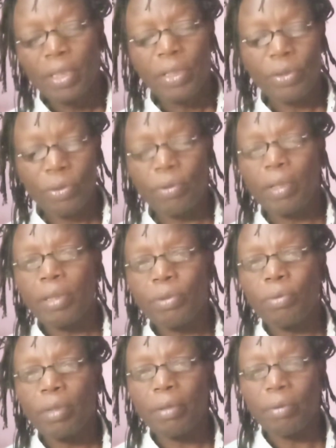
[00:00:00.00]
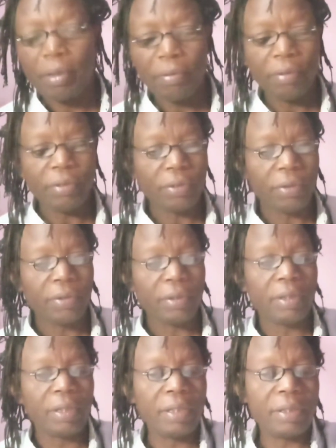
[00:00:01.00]
So that's what a weak force
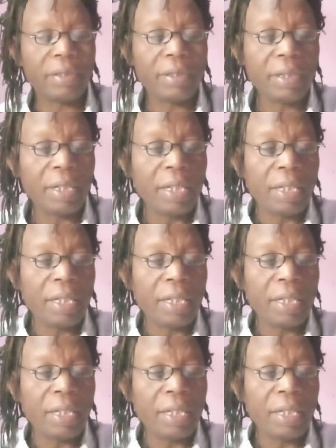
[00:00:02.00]
is.